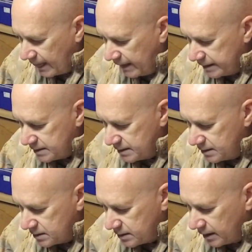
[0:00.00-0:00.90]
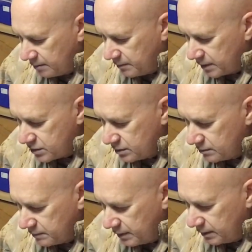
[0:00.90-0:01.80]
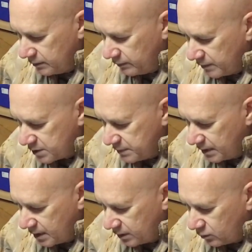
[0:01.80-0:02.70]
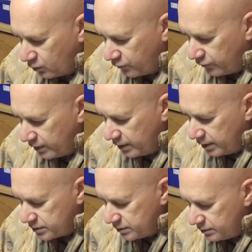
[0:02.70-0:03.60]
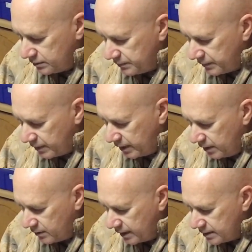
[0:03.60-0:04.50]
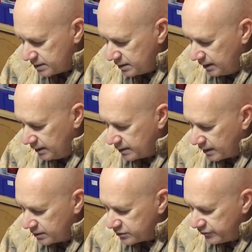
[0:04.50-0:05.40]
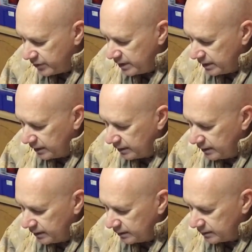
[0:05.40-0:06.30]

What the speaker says: let's see just how much must be cut off. So there you can see it runs free.